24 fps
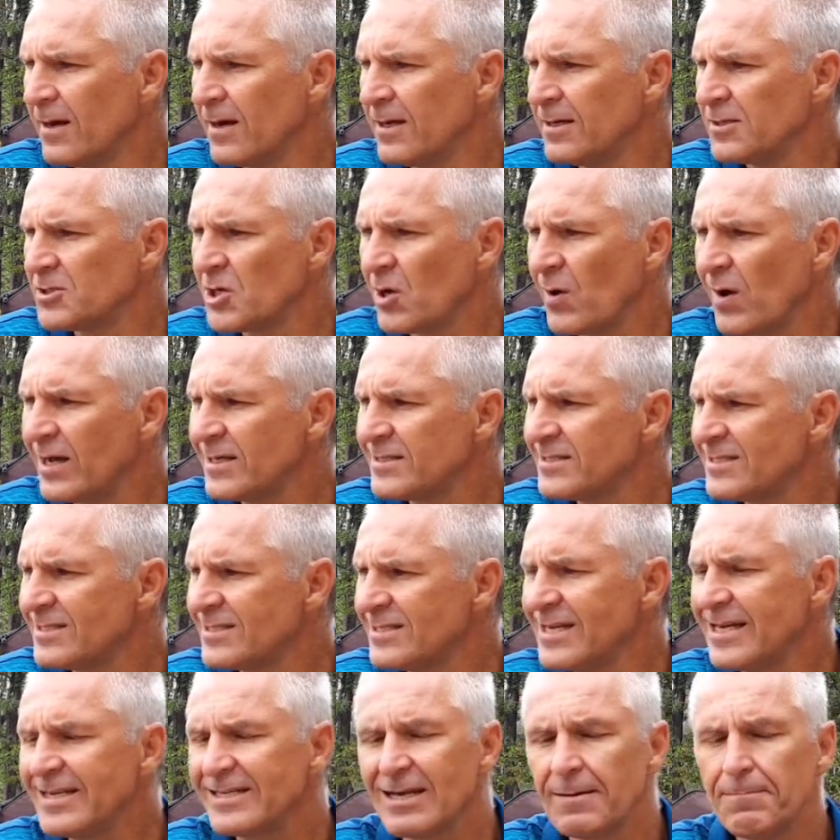So I
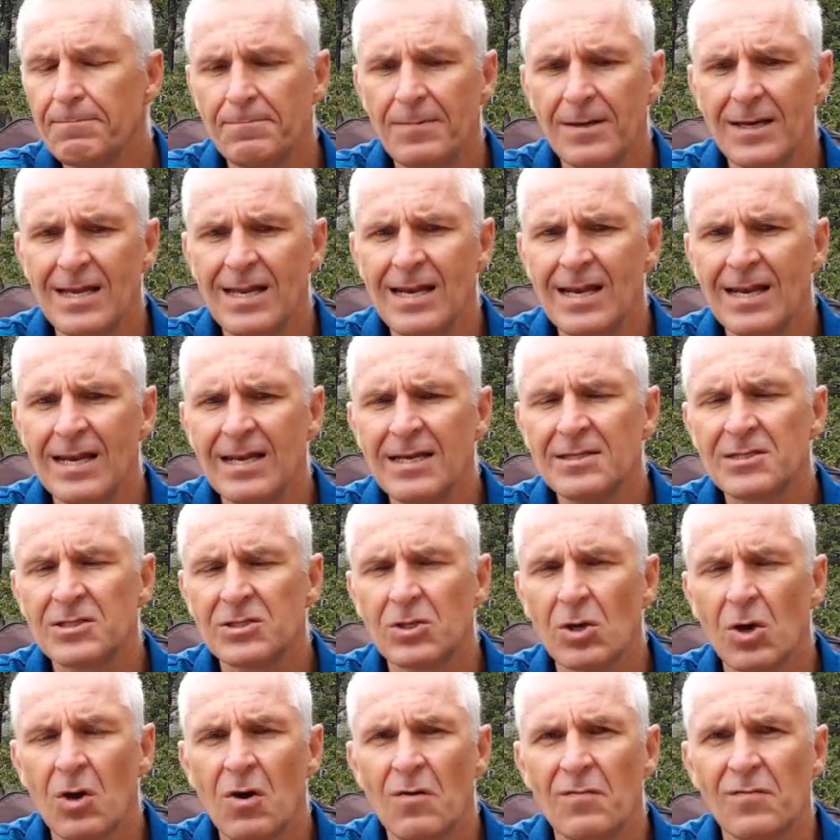set up a list
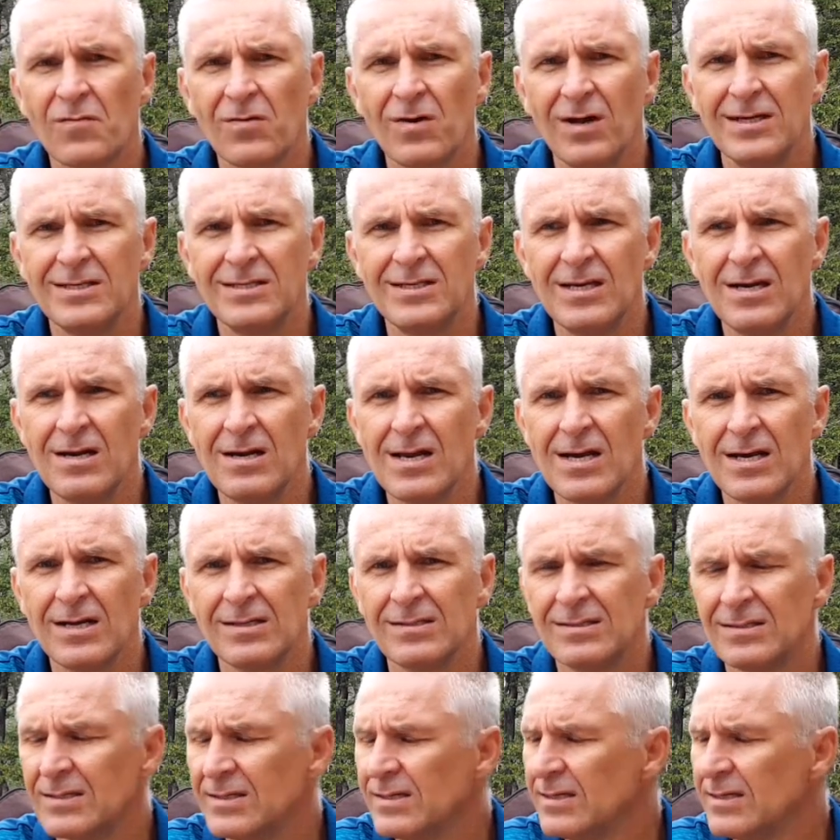of criteria.